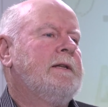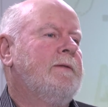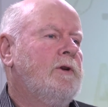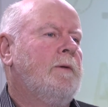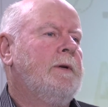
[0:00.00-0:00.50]

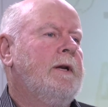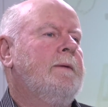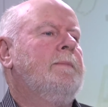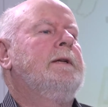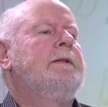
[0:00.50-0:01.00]
have adopted
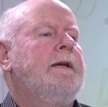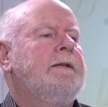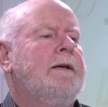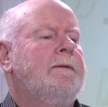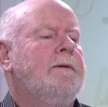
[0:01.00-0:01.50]
him
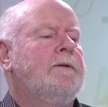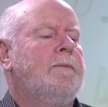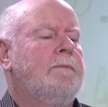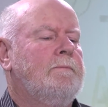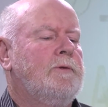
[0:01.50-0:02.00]
as a
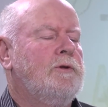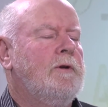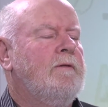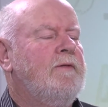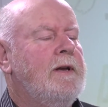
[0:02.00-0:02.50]

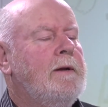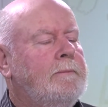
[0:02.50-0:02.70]
pseudo Finn,